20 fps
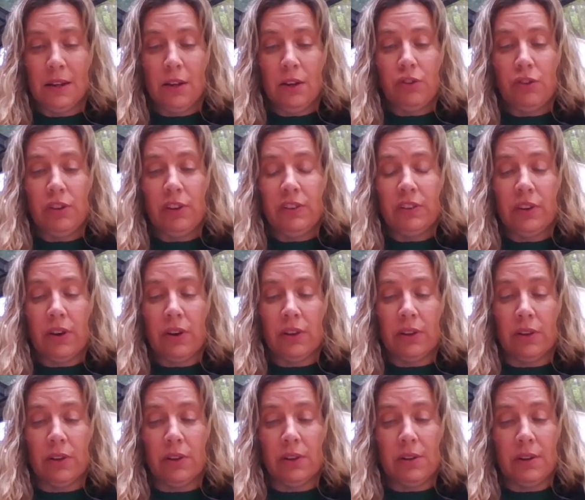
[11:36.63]
She saw the
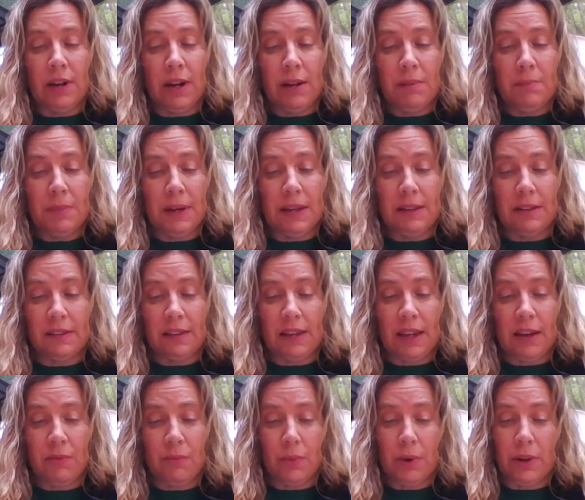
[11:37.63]
look Ninepence
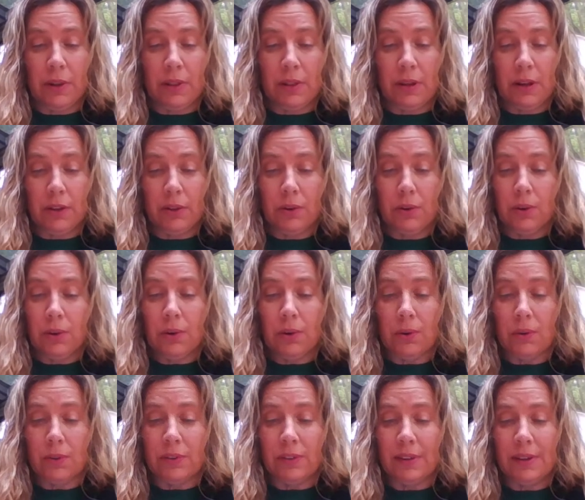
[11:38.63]
gave one of the other
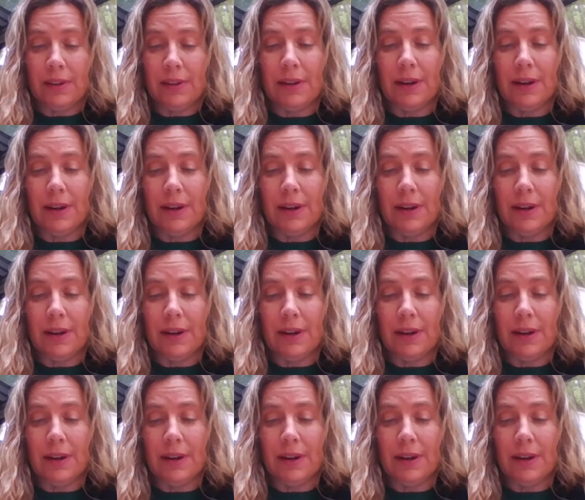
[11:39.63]
girls.